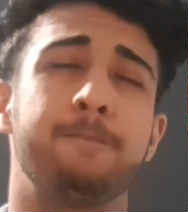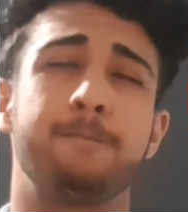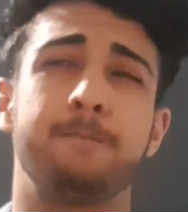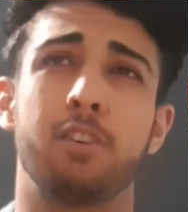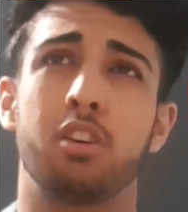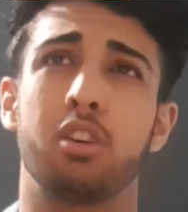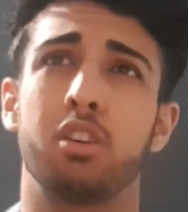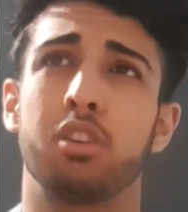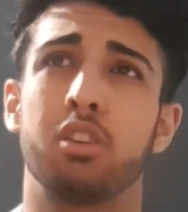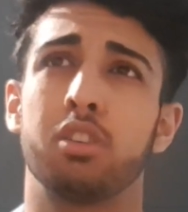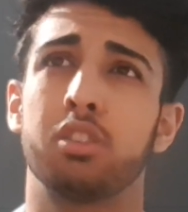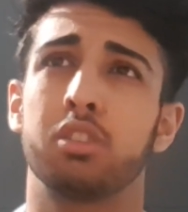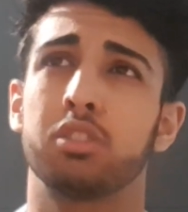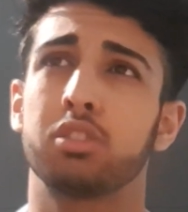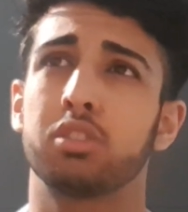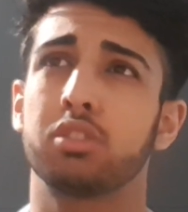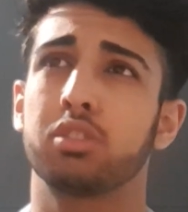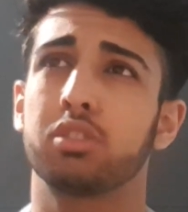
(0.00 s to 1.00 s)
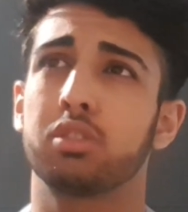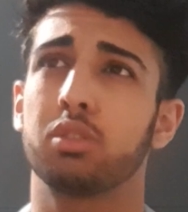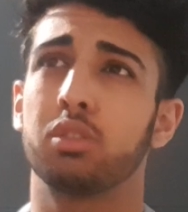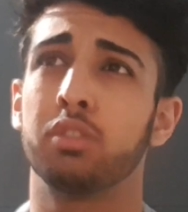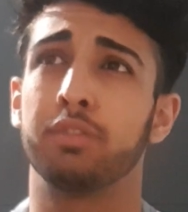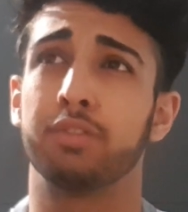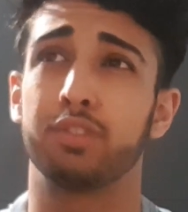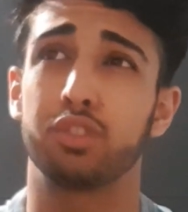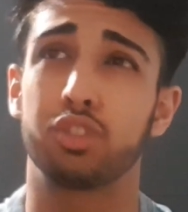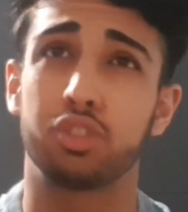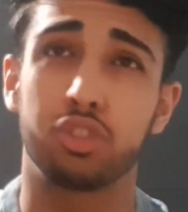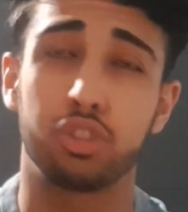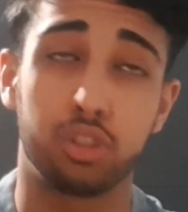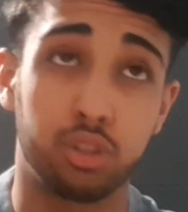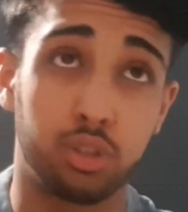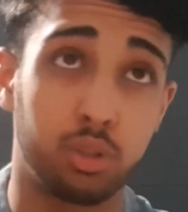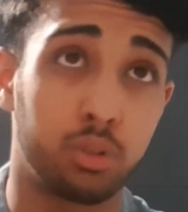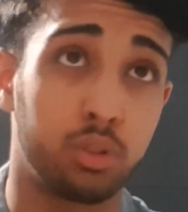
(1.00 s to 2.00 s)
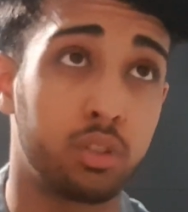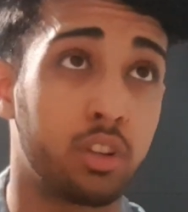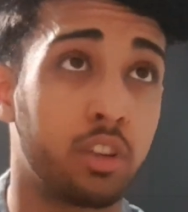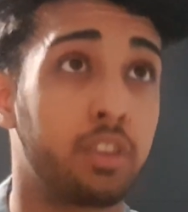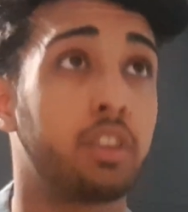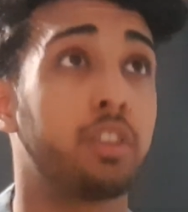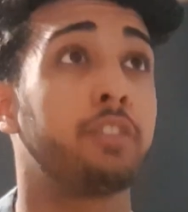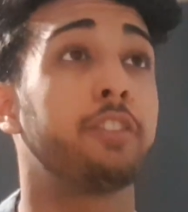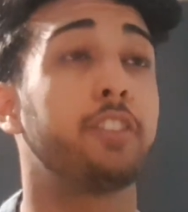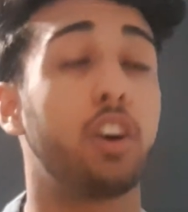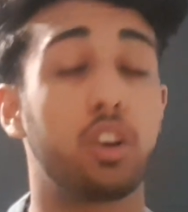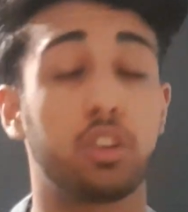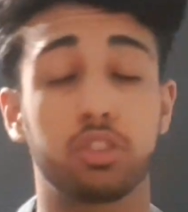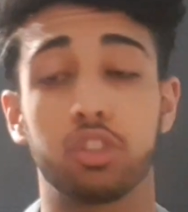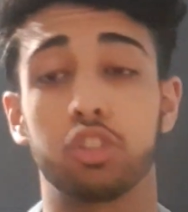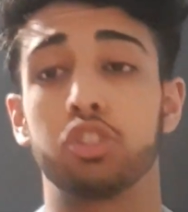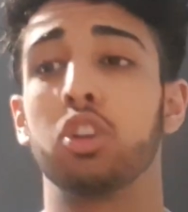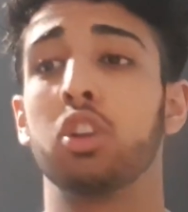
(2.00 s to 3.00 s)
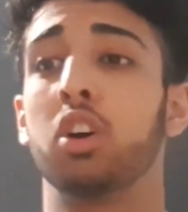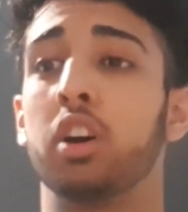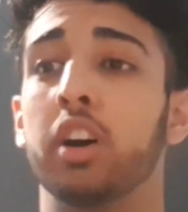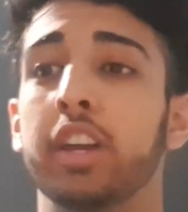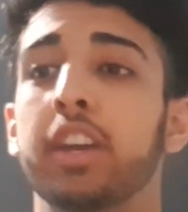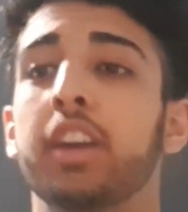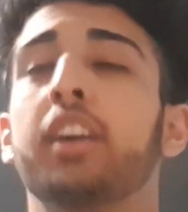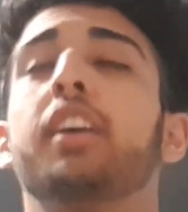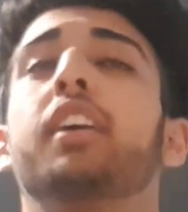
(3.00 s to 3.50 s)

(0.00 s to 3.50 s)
31st of June and the 1st of July.